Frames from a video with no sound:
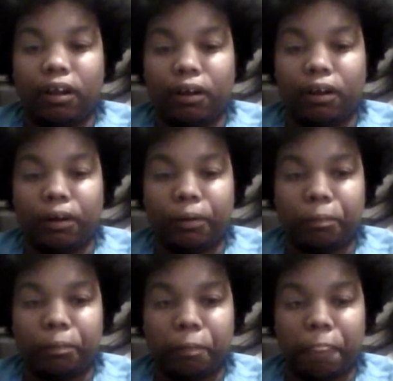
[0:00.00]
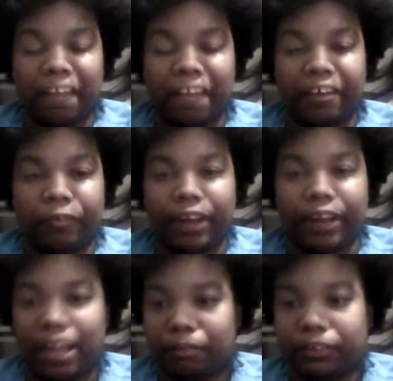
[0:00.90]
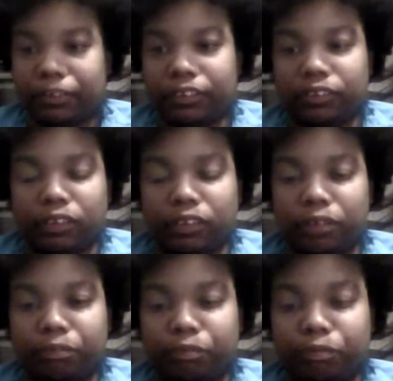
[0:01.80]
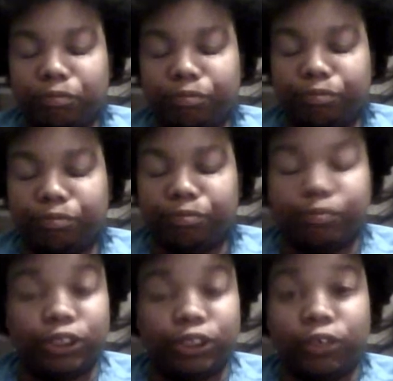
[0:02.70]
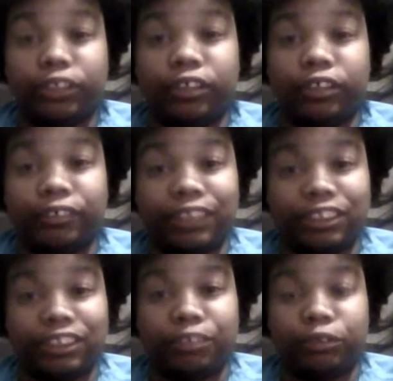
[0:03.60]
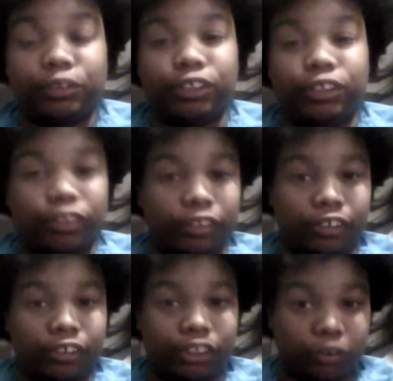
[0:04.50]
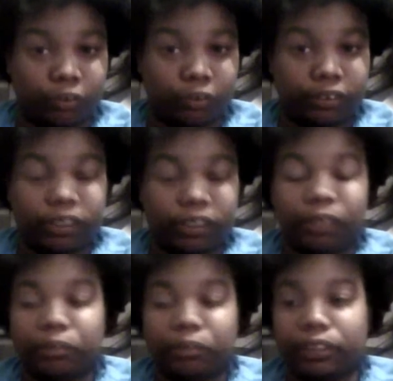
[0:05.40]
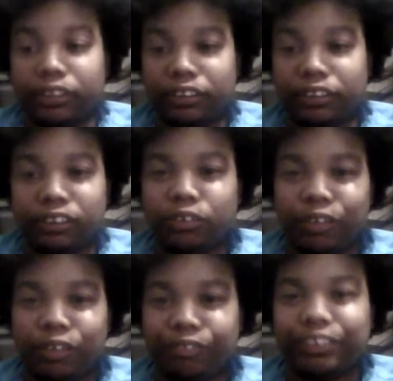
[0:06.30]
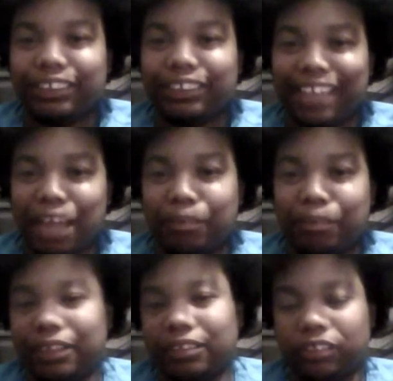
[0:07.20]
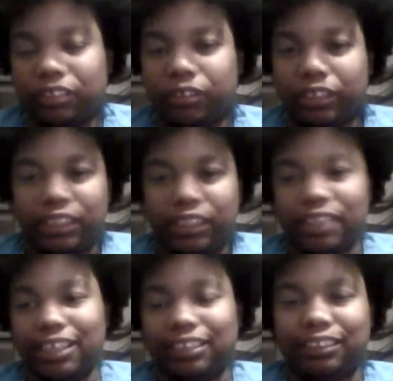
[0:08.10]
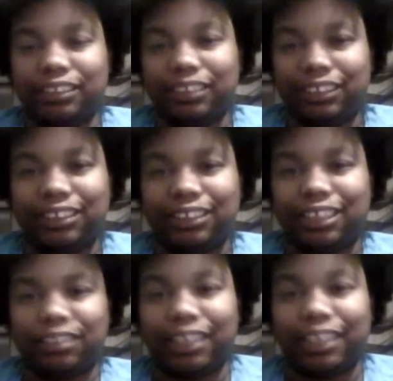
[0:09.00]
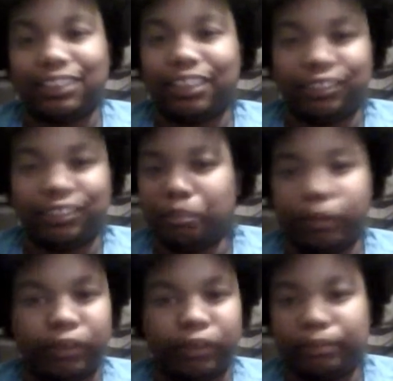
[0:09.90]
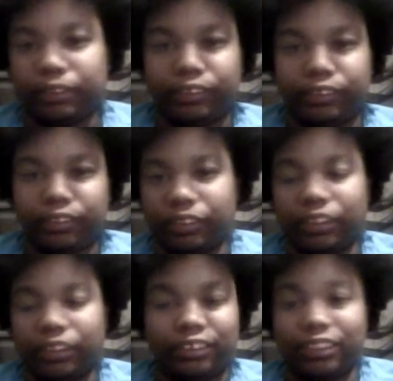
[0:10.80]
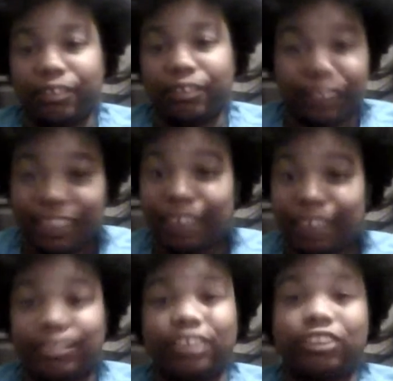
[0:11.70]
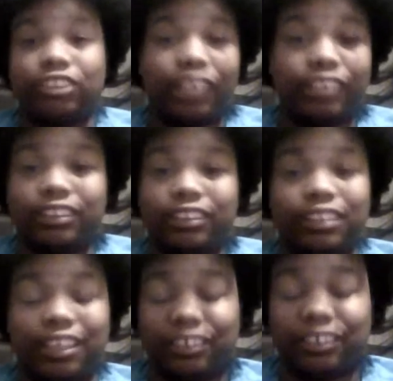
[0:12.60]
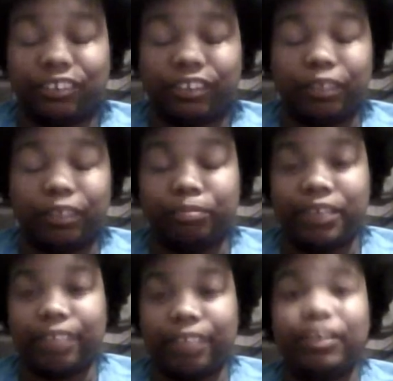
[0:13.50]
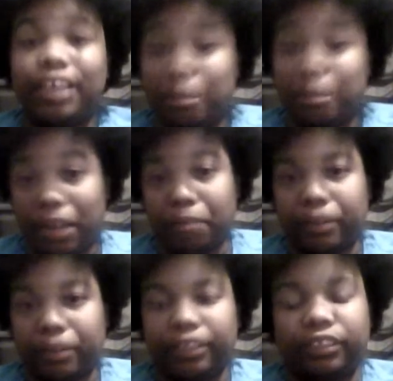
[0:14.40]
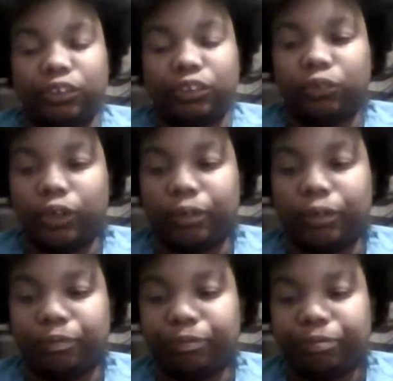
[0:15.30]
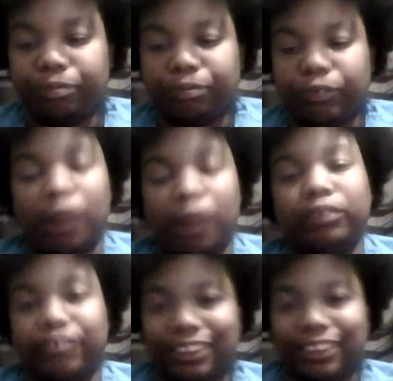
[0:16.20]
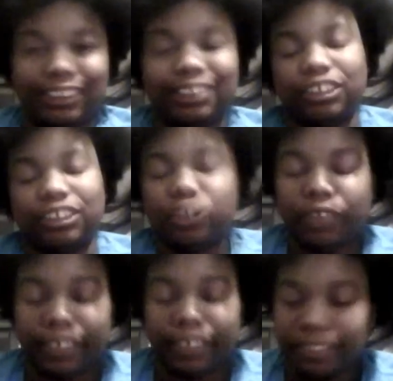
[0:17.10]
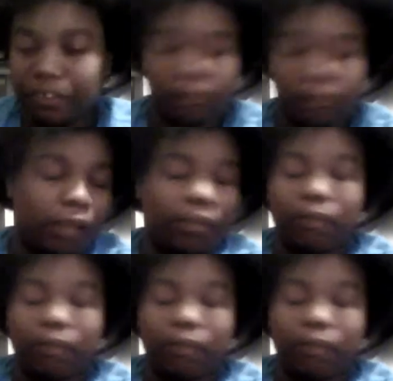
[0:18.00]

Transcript: um, and what happens, um, Michonne and the relationship between her and her sword? Because there's quite a few things that happen, in, you know, in that deleted scene that, like I said, it was a build up to, you know, other stuff, and it gave extra layers and extra um depth, in my opinion, to um. what happened to the rest of the season. So yeah, give your comment